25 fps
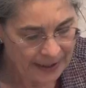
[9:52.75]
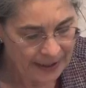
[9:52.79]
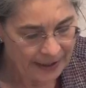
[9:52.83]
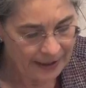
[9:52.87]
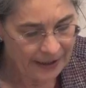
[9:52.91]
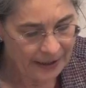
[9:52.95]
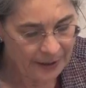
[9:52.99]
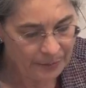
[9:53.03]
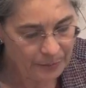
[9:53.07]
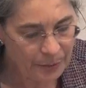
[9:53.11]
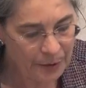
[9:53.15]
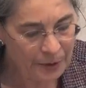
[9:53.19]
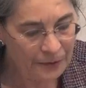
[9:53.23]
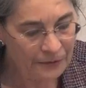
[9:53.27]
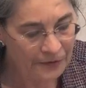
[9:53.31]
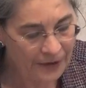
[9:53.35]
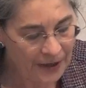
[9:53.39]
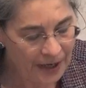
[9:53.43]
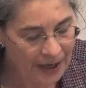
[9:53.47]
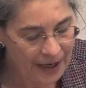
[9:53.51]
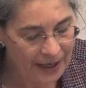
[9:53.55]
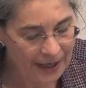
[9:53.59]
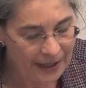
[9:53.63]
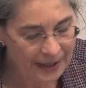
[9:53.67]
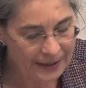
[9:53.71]
that
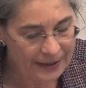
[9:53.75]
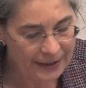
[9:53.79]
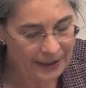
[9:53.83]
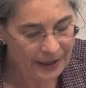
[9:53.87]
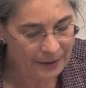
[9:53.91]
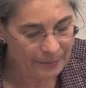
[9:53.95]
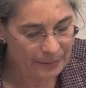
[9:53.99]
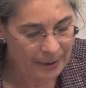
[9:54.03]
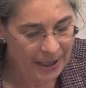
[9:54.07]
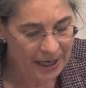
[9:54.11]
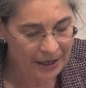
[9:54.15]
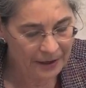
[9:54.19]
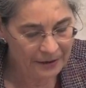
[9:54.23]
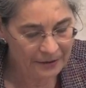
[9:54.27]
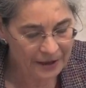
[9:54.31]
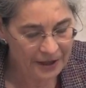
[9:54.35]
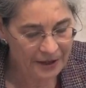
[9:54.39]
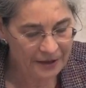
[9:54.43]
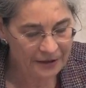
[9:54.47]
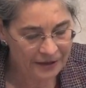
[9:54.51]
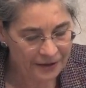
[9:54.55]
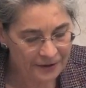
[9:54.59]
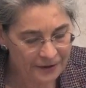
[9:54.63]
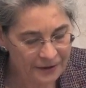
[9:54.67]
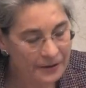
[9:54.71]
provide about a
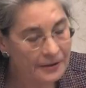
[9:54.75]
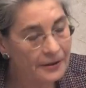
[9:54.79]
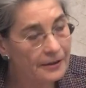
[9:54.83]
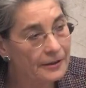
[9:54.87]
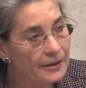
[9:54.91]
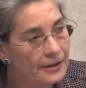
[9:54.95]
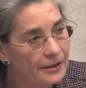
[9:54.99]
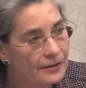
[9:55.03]
third